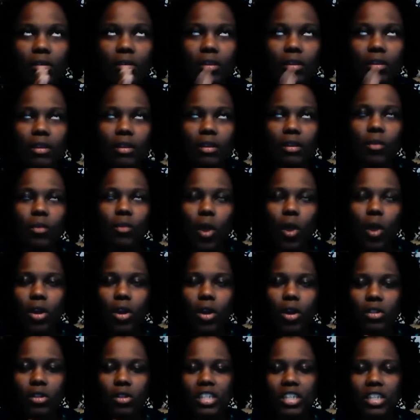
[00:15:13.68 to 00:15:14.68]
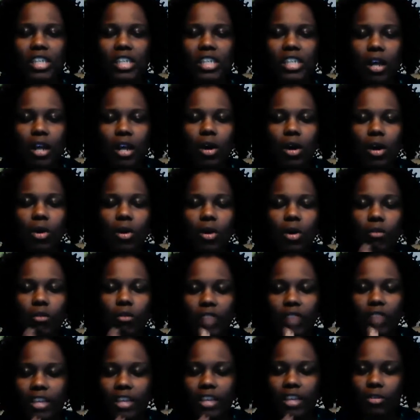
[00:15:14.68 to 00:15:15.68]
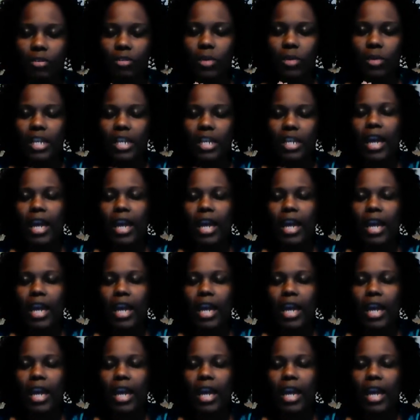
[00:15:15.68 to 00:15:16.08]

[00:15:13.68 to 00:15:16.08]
the word TO Victory,